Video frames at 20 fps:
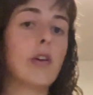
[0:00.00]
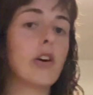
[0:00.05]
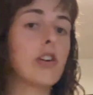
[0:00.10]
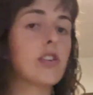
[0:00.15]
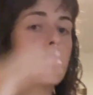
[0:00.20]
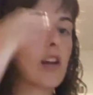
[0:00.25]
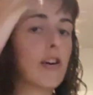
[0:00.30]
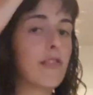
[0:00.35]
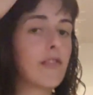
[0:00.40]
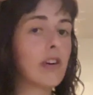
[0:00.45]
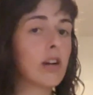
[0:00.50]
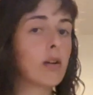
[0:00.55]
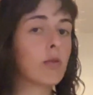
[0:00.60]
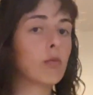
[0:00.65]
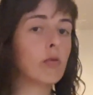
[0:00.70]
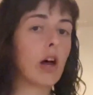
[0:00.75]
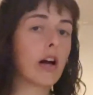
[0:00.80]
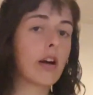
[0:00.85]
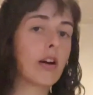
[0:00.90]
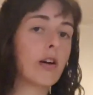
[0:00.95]
There's nothing
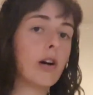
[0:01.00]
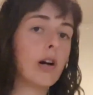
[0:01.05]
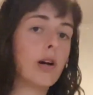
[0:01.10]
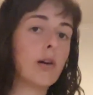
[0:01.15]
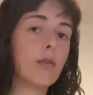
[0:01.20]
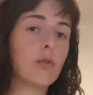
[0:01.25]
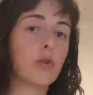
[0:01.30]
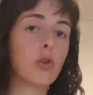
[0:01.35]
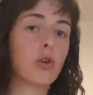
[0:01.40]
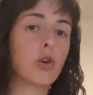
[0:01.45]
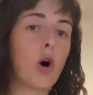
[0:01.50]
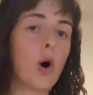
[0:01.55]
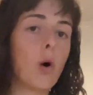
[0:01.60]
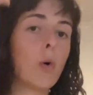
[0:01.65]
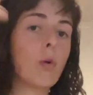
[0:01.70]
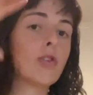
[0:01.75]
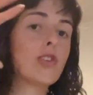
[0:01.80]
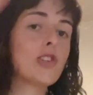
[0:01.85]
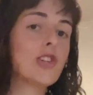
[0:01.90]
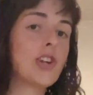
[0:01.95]
like a
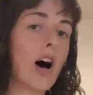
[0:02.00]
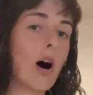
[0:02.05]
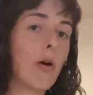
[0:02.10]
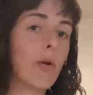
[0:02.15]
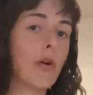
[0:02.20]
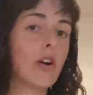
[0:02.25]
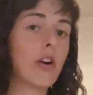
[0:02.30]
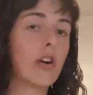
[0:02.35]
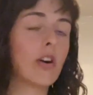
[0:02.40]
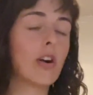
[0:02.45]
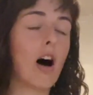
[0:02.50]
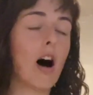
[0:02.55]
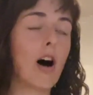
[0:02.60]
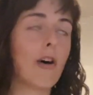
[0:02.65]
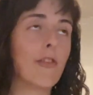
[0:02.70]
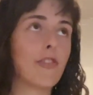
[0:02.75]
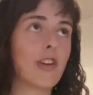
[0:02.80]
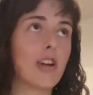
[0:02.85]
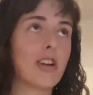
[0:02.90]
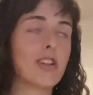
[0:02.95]
cold shower
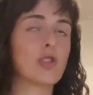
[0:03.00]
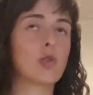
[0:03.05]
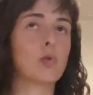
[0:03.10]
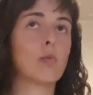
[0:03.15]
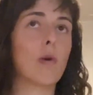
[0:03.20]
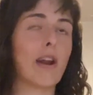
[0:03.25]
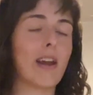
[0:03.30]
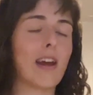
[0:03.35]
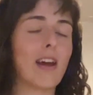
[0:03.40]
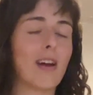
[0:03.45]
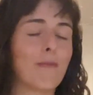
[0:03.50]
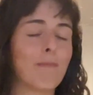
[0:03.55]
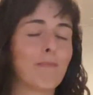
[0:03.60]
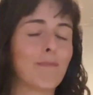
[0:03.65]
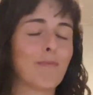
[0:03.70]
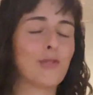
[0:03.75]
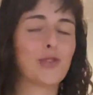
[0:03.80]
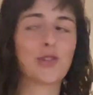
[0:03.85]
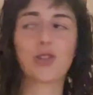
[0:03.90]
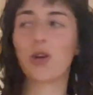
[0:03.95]
after
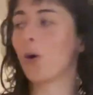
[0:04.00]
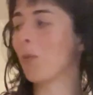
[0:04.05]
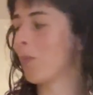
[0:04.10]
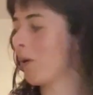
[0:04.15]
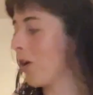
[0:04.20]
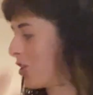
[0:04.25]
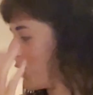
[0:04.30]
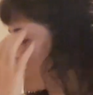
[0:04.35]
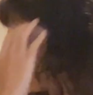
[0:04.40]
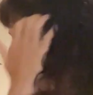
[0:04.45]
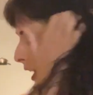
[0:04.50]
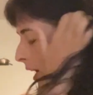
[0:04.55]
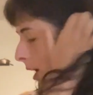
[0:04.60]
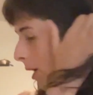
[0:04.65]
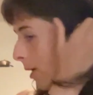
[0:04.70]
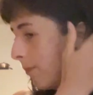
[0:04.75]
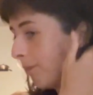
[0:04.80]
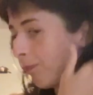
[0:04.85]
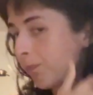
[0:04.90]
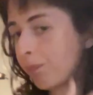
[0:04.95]
sweating so much
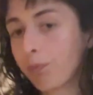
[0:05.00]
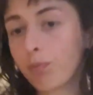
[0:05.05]
today.